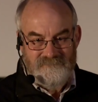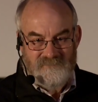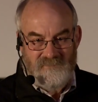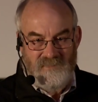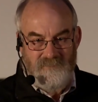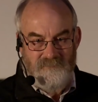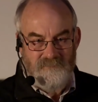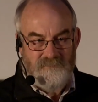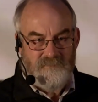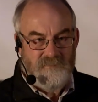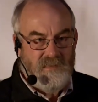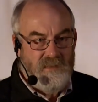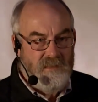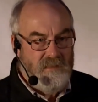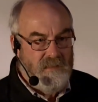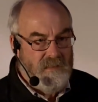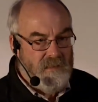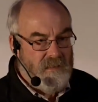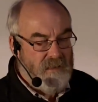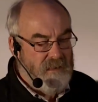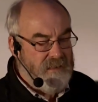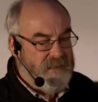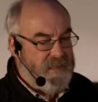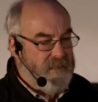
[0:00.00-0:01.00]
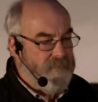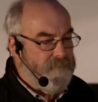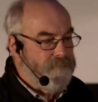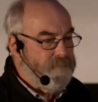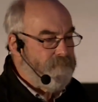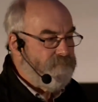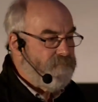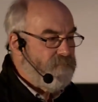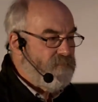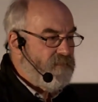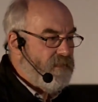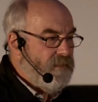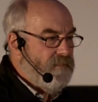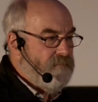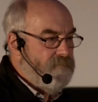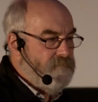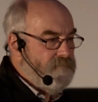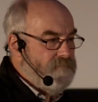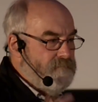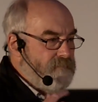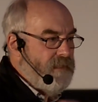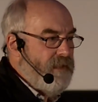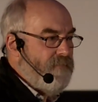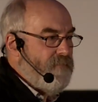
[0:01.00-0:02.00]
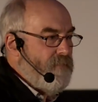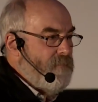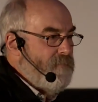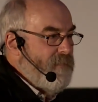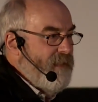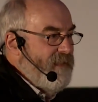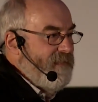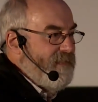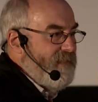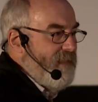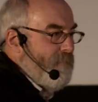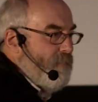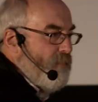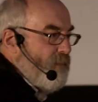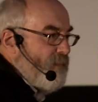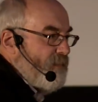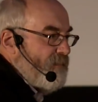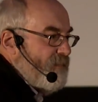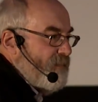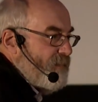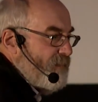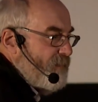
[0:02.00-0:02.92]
Yeah? Okay, so having made that point,